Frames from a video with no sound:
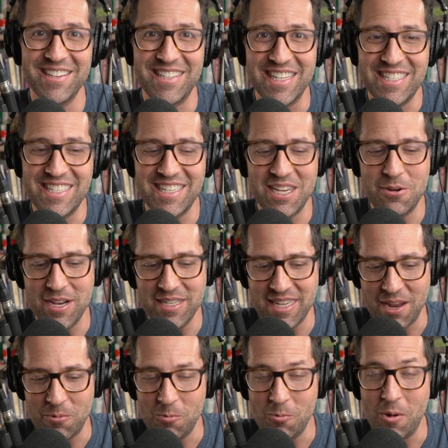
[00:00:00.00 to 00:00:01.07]
TCU has
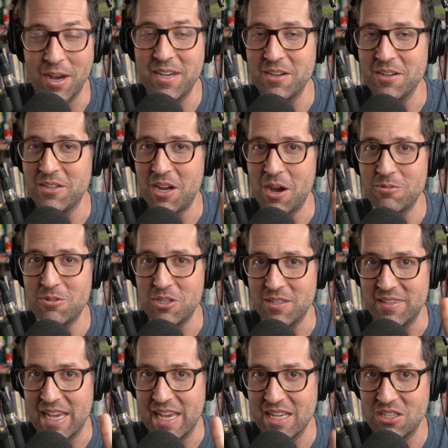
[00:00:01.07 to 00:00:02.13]
had one good coach
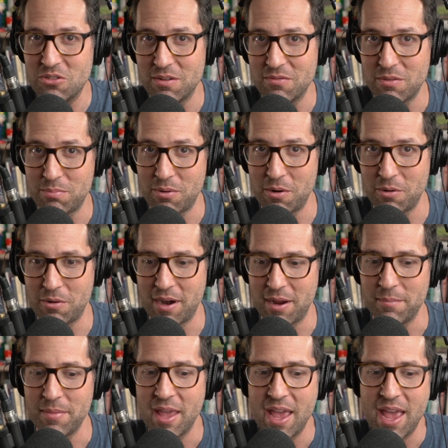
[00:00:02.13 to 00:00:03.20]
in the history of the
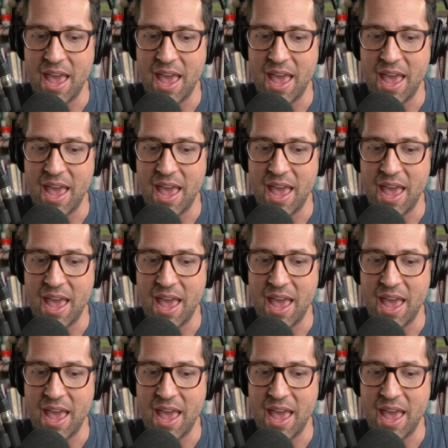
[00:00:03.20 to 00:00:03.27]
program,